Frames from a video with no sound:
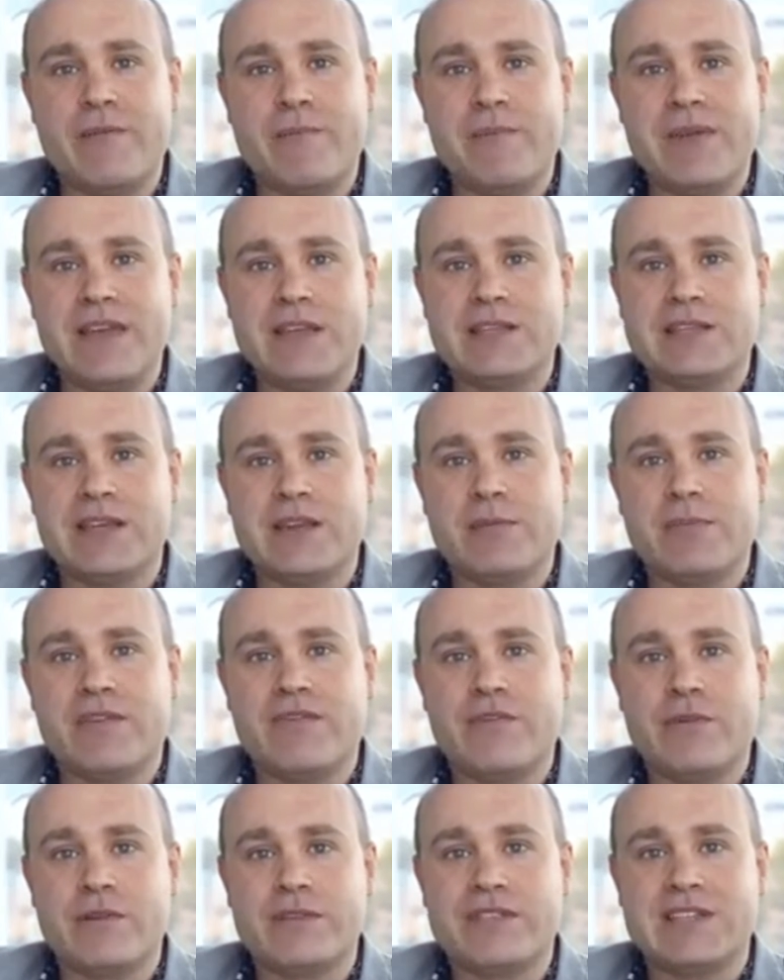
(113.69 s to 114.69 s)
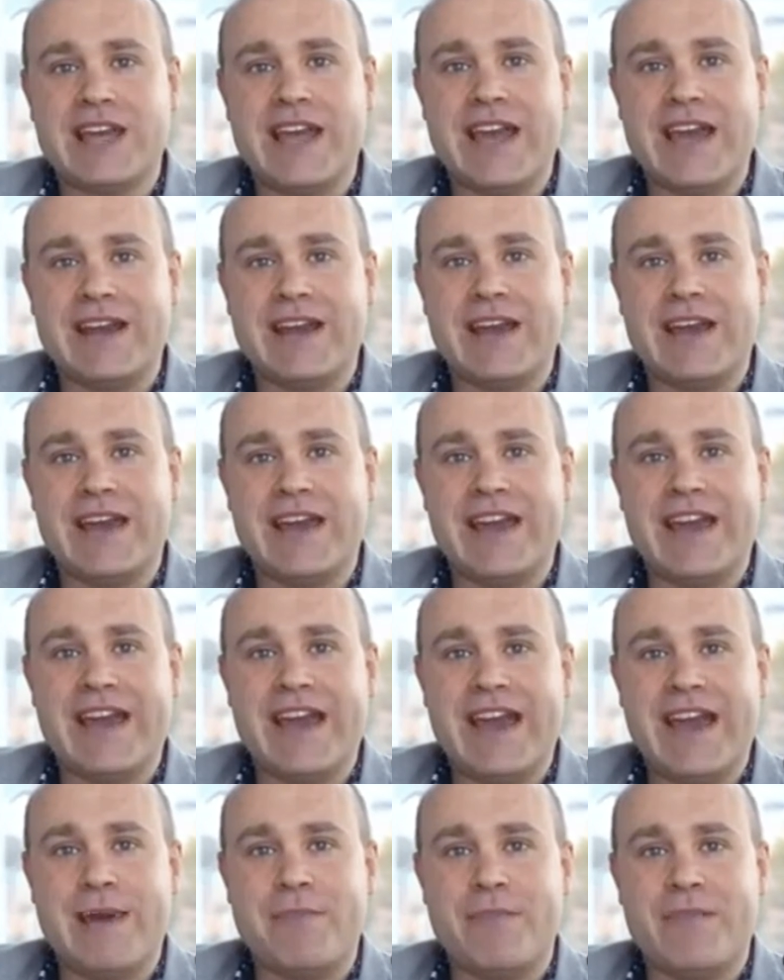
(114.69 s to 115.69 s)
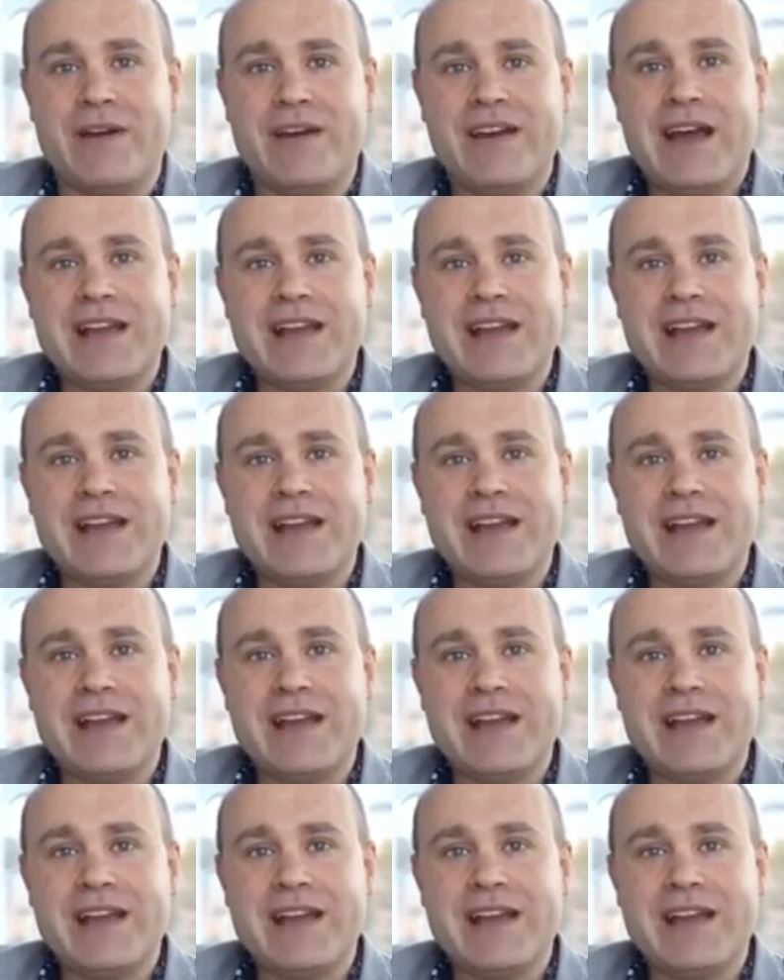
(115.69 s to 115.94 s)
meeting before 10 a.m.